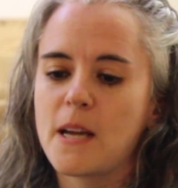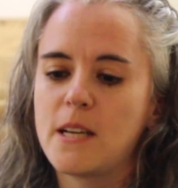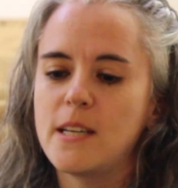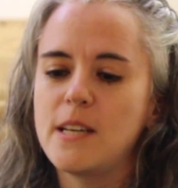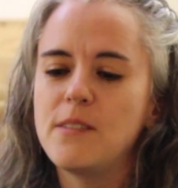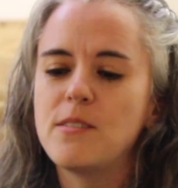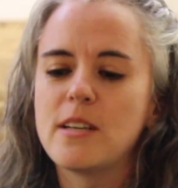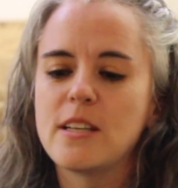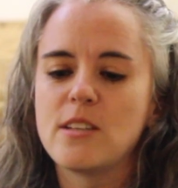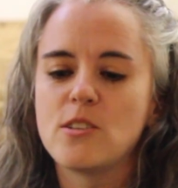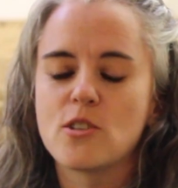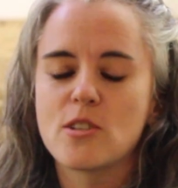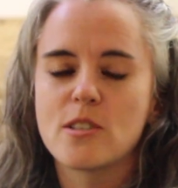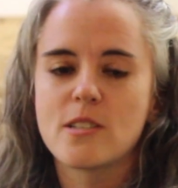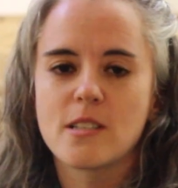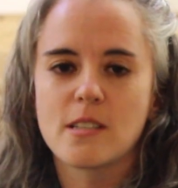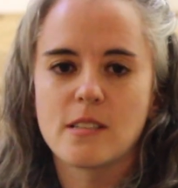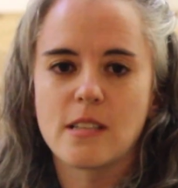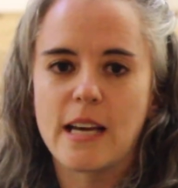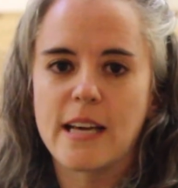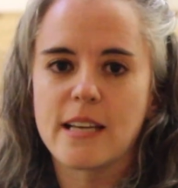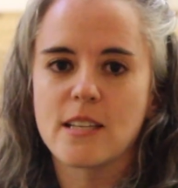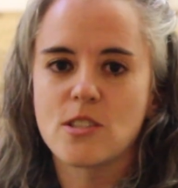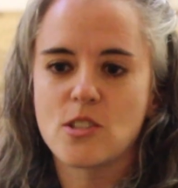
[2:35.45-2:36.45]
even in just the
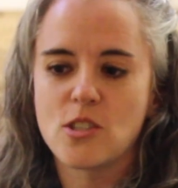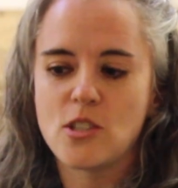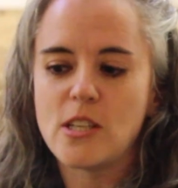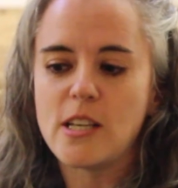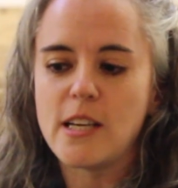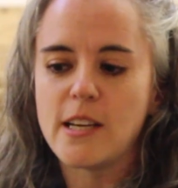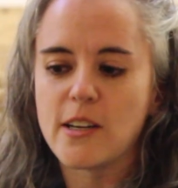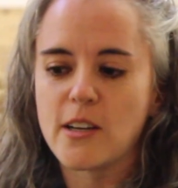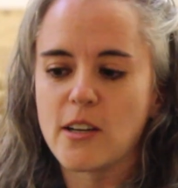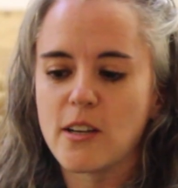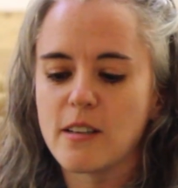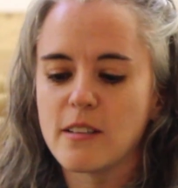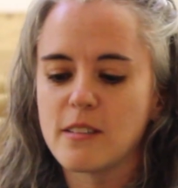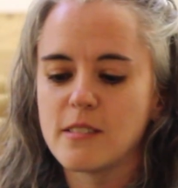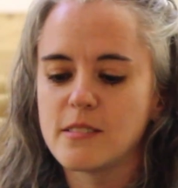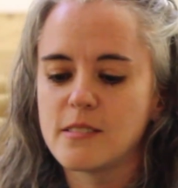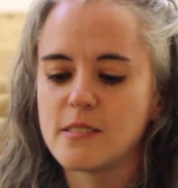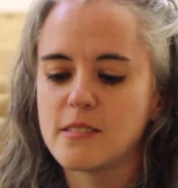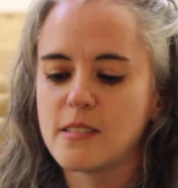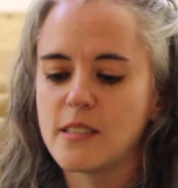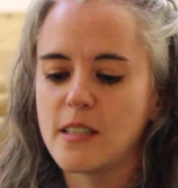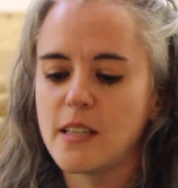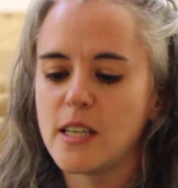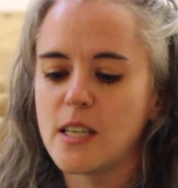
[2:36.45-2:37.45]
last year,
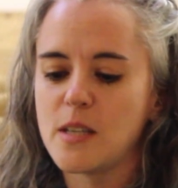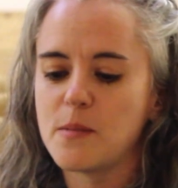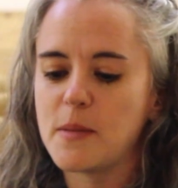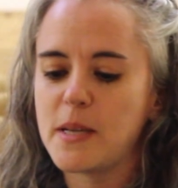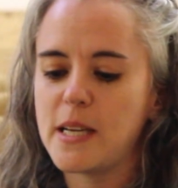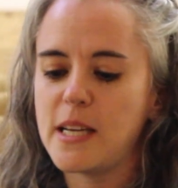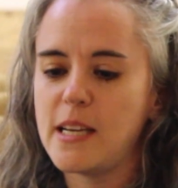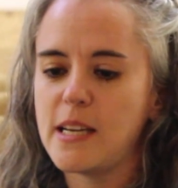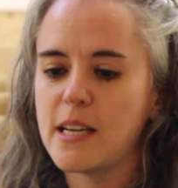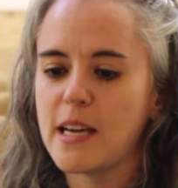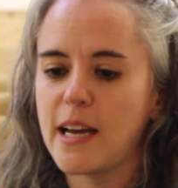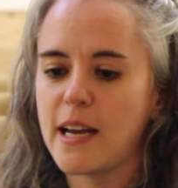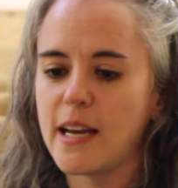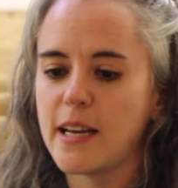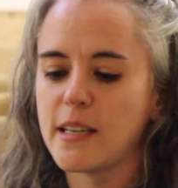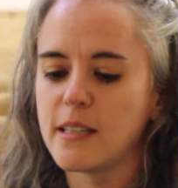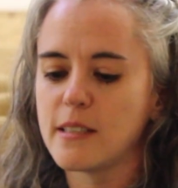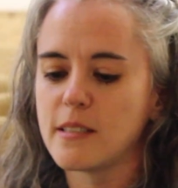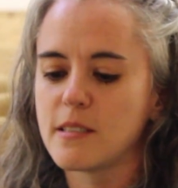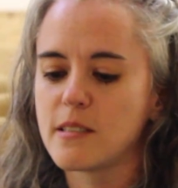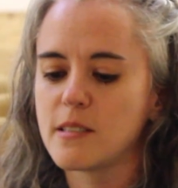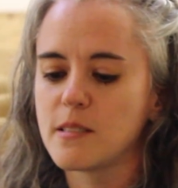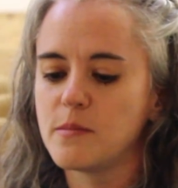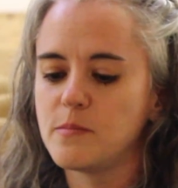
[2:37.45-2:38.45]
He
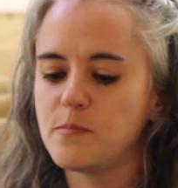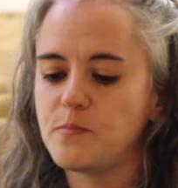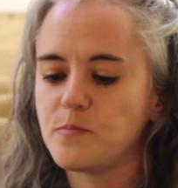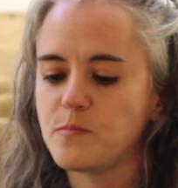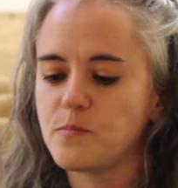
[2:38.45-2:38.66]
has